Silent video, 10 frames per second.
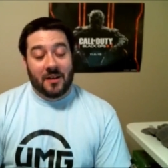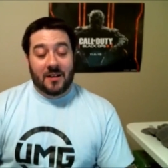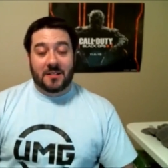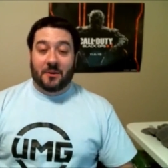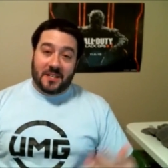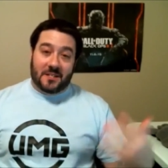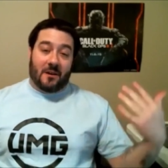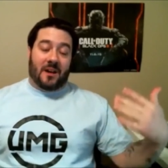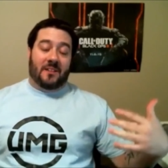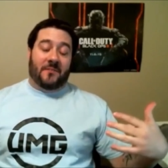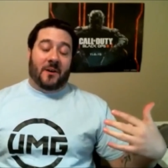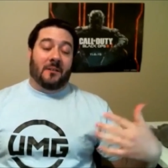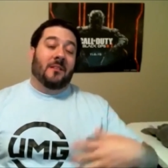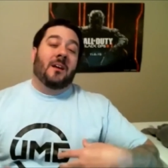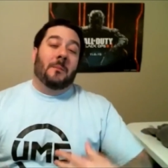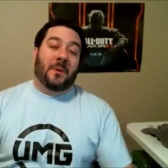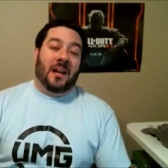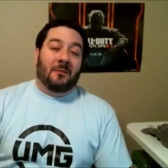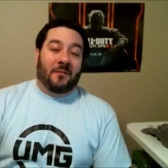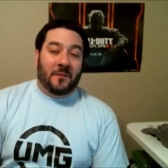So it is all my fault, but
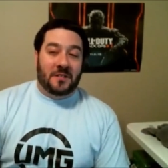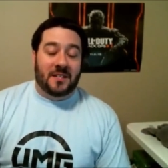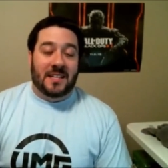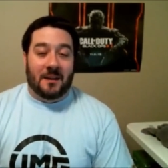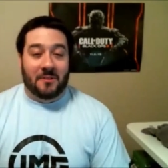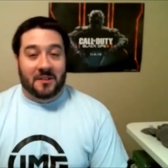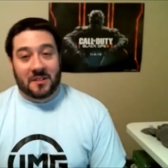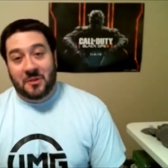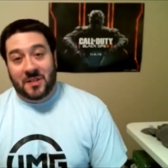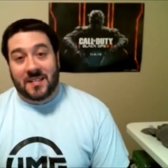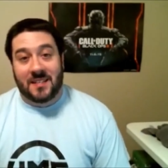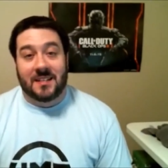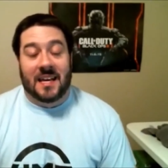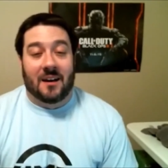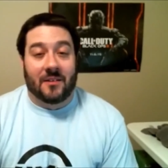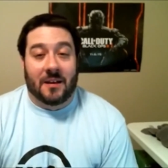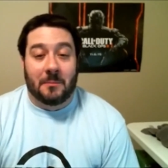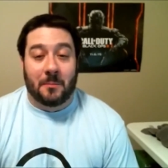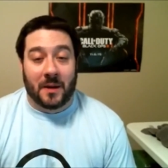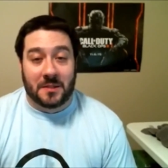I refuse to sit down, because as soon as I sit down,
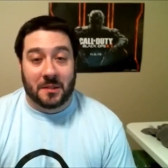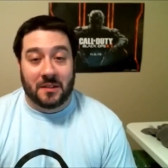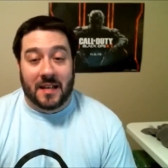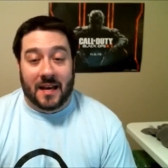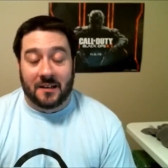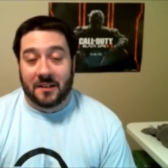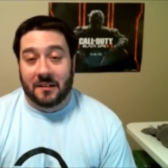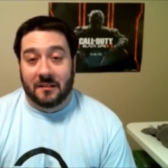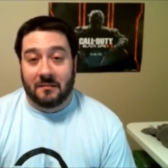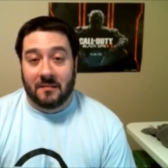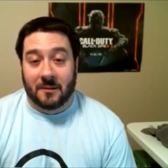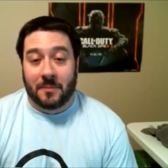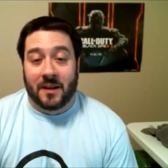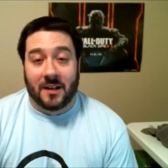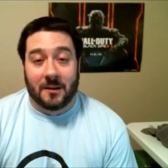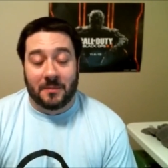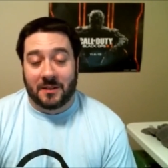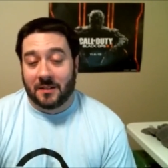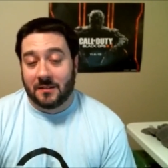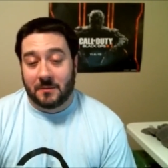I'm basically not going to get back up,
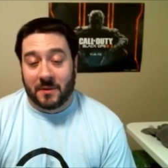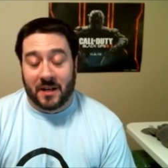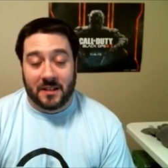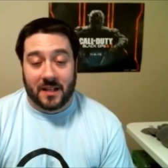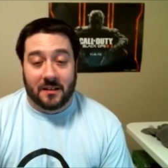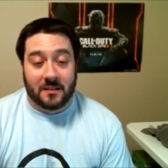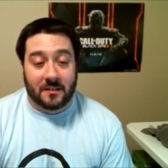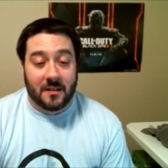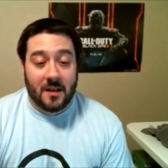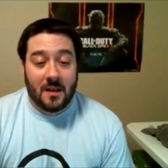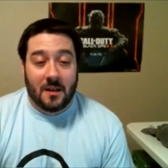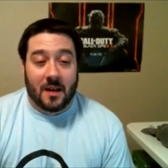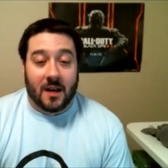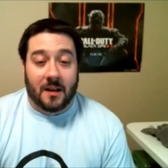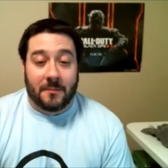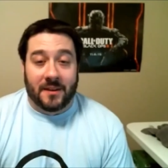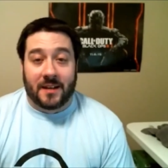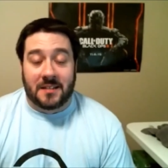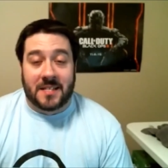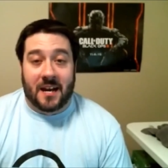because by the end of
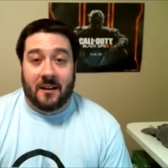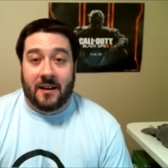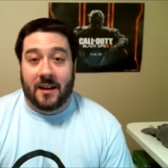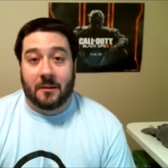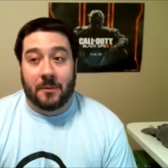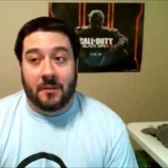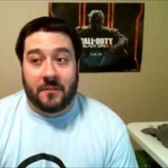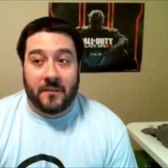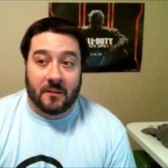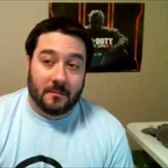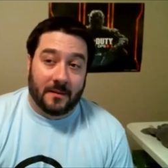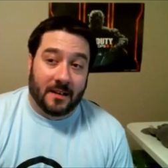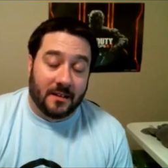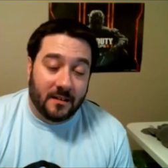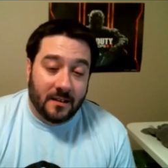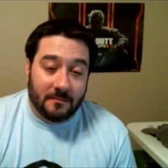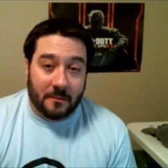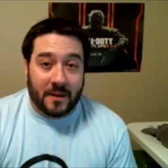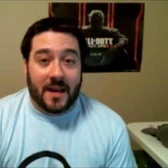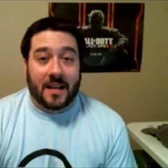Saturday, I could barely feel my
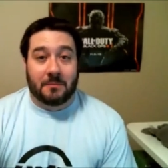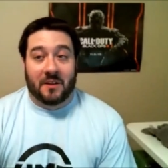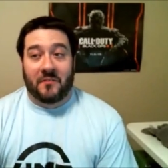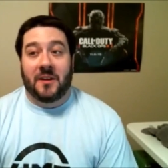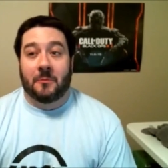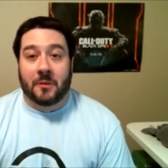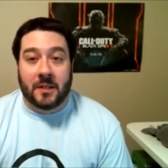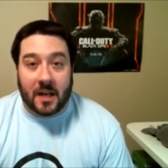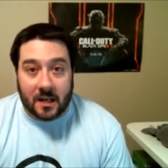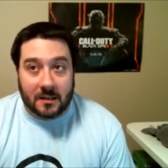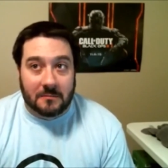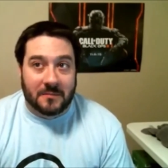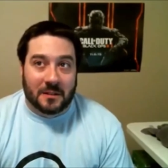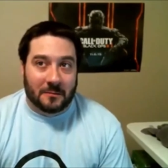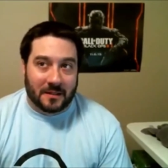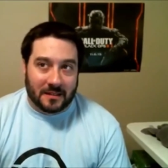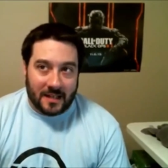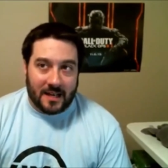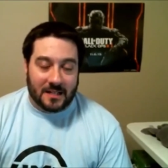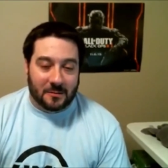back. My feet were numb. My
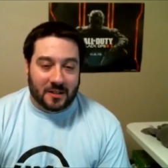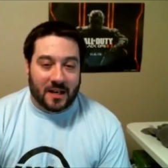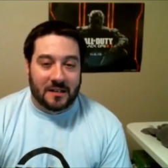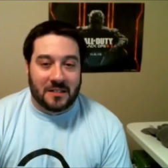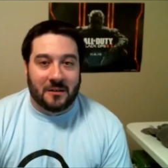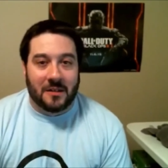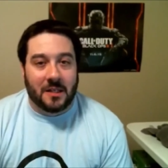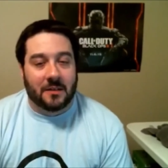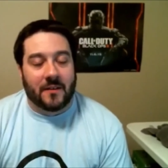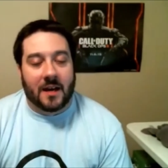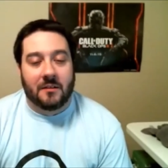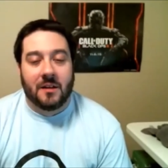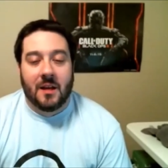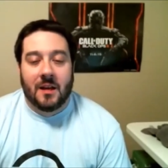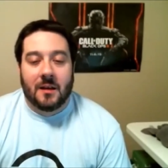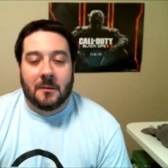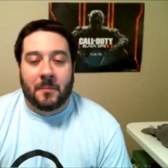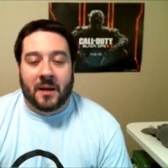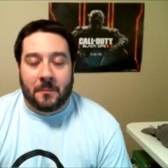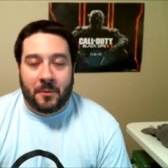legs were kind of starting to give out.
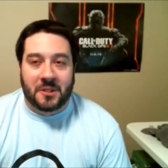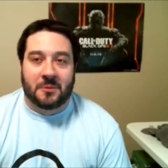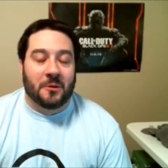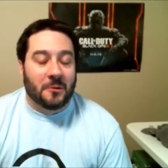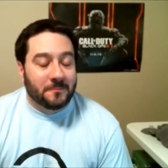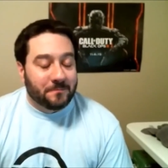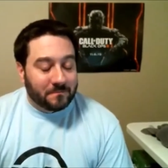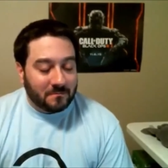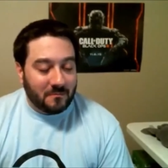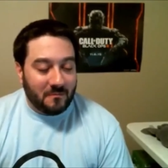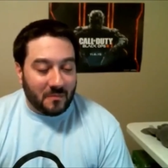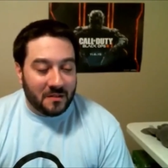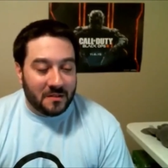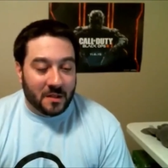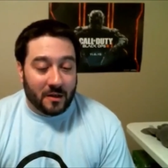But I pushed through. So